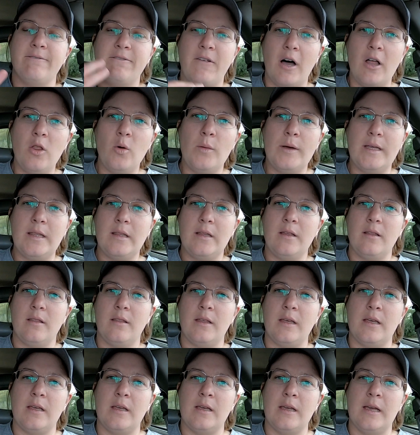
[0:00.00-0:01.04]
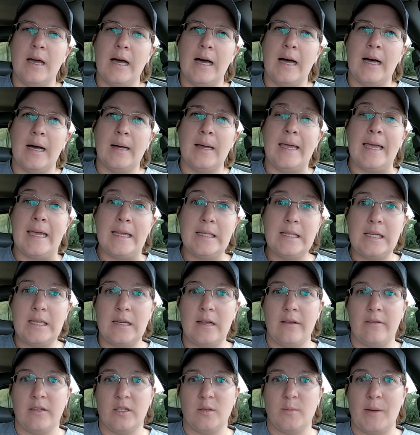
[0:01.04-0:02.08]
Following the
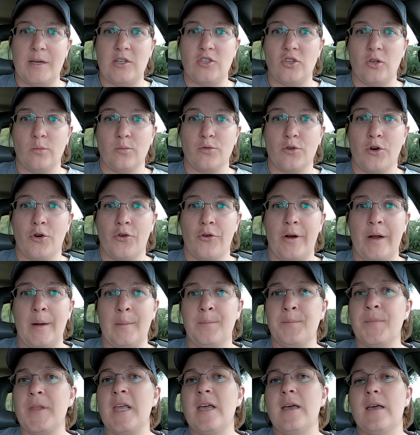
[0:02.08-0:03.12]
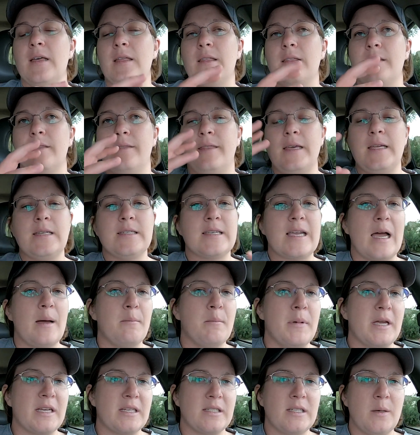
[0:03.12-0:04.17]
ending of the space shuttle program, things got
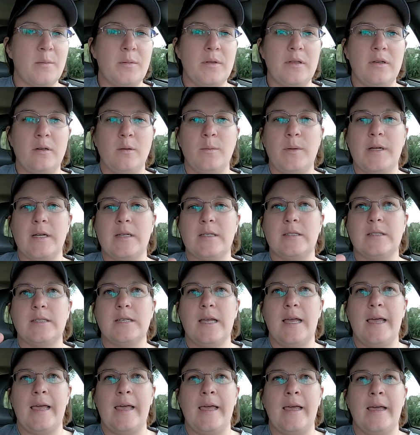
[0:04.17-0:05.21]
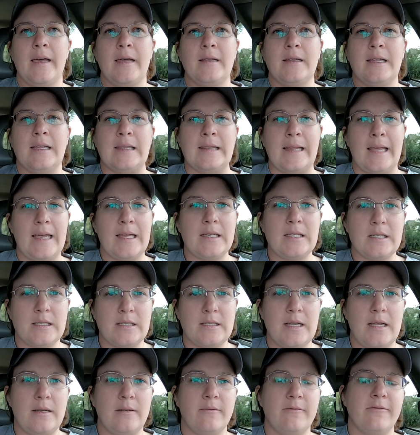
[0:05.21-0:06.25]
mixed up a little bit, and Atlanta
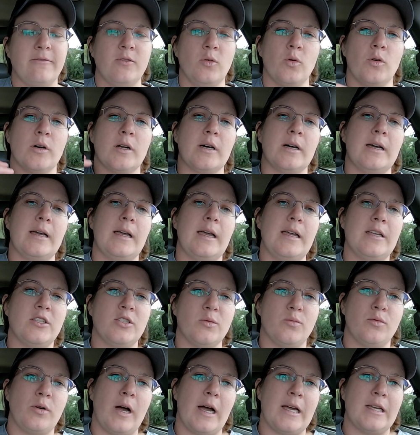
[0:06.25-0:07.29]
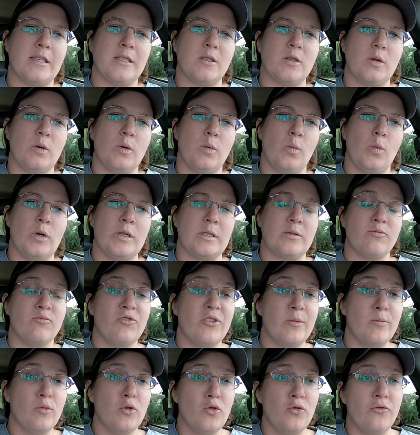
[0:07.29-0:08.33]
stayed in Florida. Enterprise was
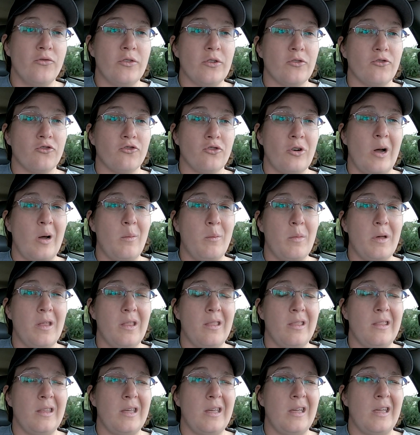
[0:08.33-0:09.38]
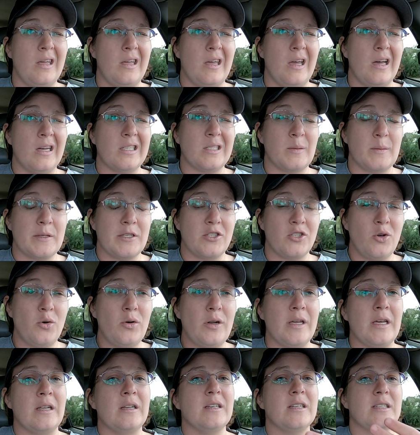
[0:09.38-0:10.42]
removed from the
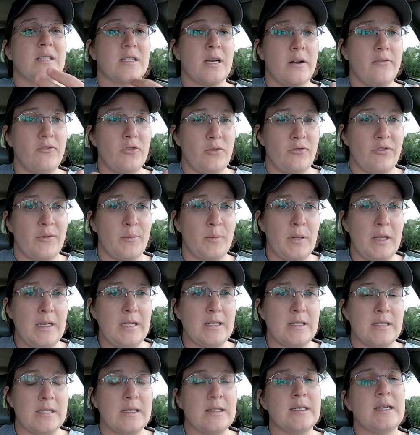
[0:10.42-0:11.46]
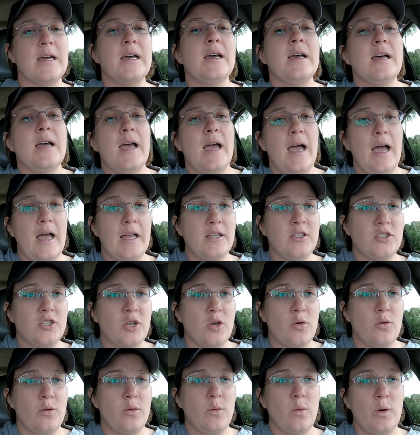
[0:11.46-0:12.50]
Smithsonian. Discovery replaced it, and
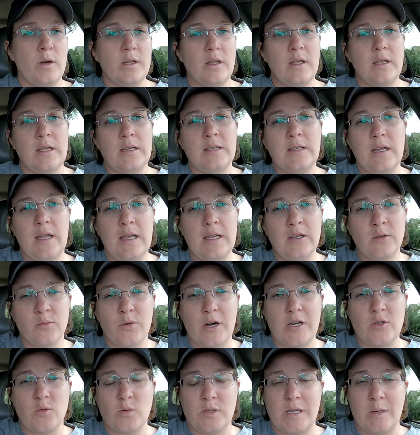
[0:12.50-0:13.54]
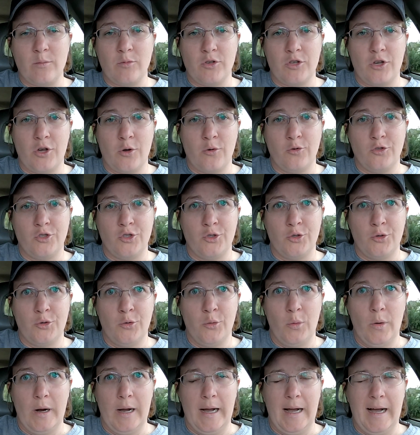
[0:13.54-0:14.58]
so Enterprise was able to go
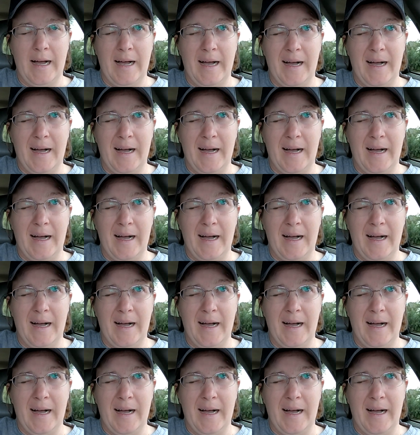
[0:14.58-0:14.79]
to